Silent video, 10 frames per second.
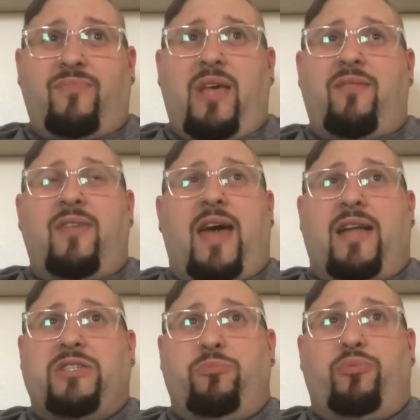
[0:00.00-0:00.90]

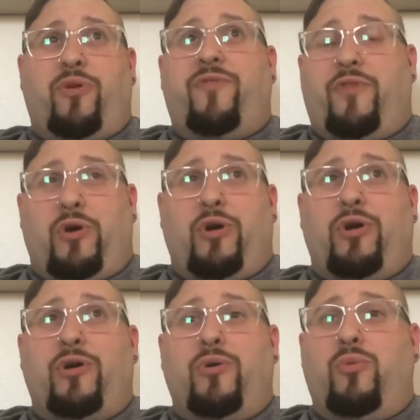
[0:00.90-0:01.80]
that
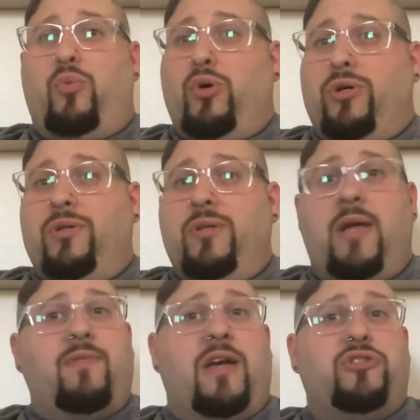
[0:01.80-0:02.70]
prefer wool,
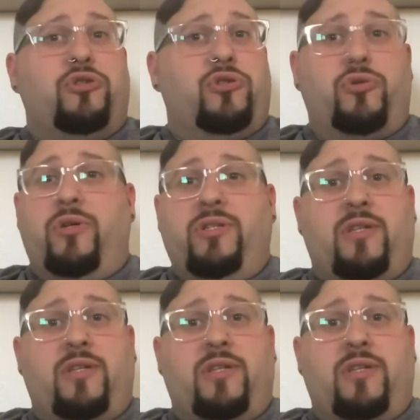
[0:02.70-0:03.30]
and that's your choice.